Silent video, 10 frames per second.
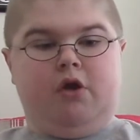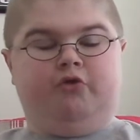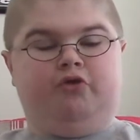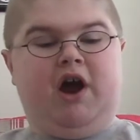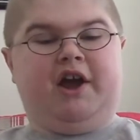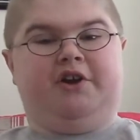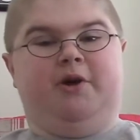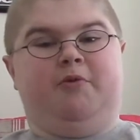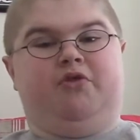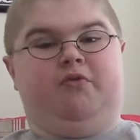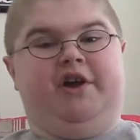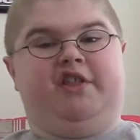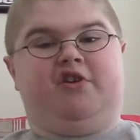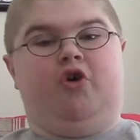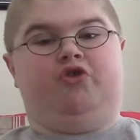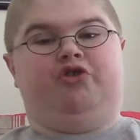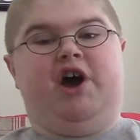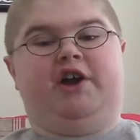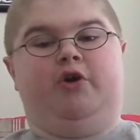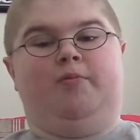Track number 3 is called
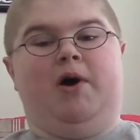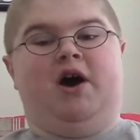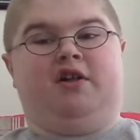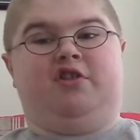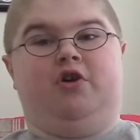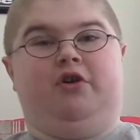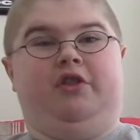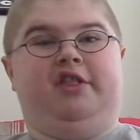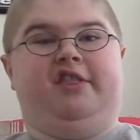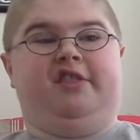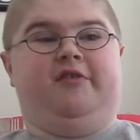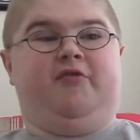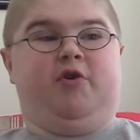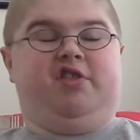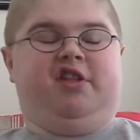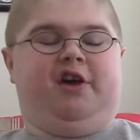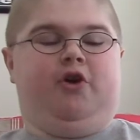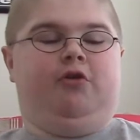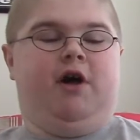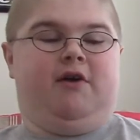Shadow Boxer, and this is the first
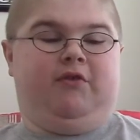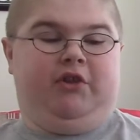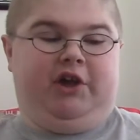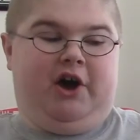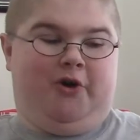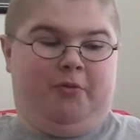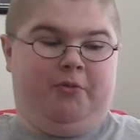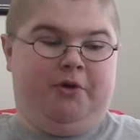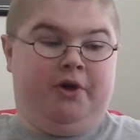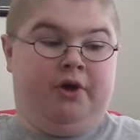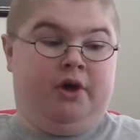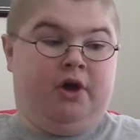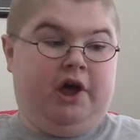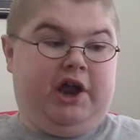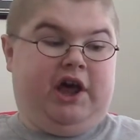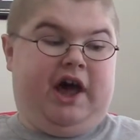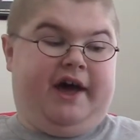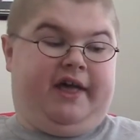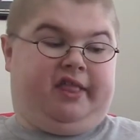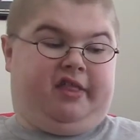single off of the album, and it
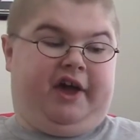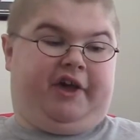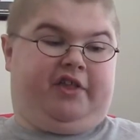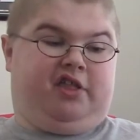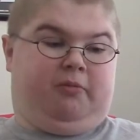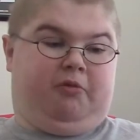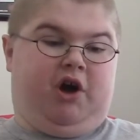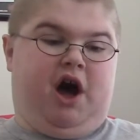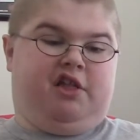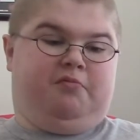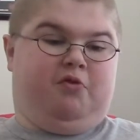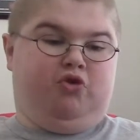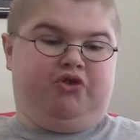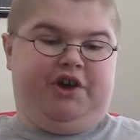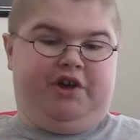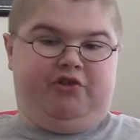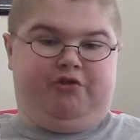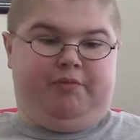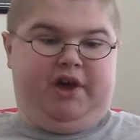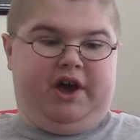has like some gospel
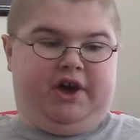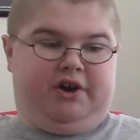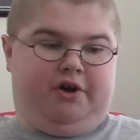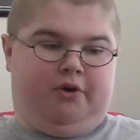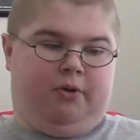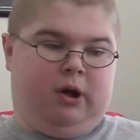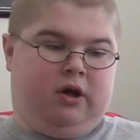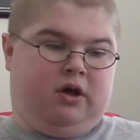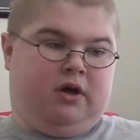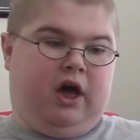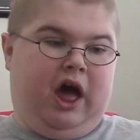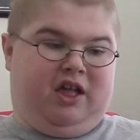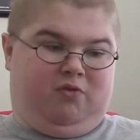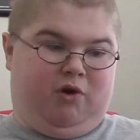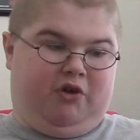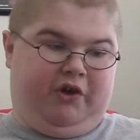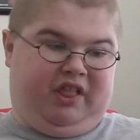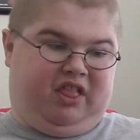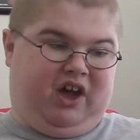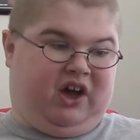tinged piano, as well
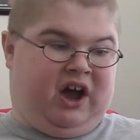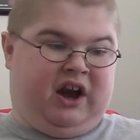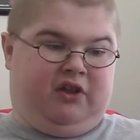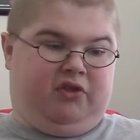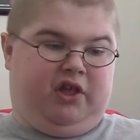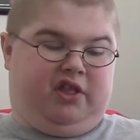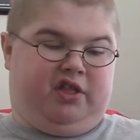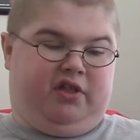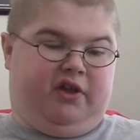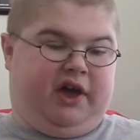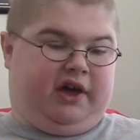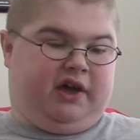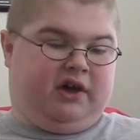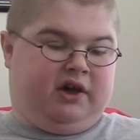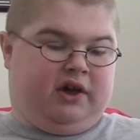as like kind of this like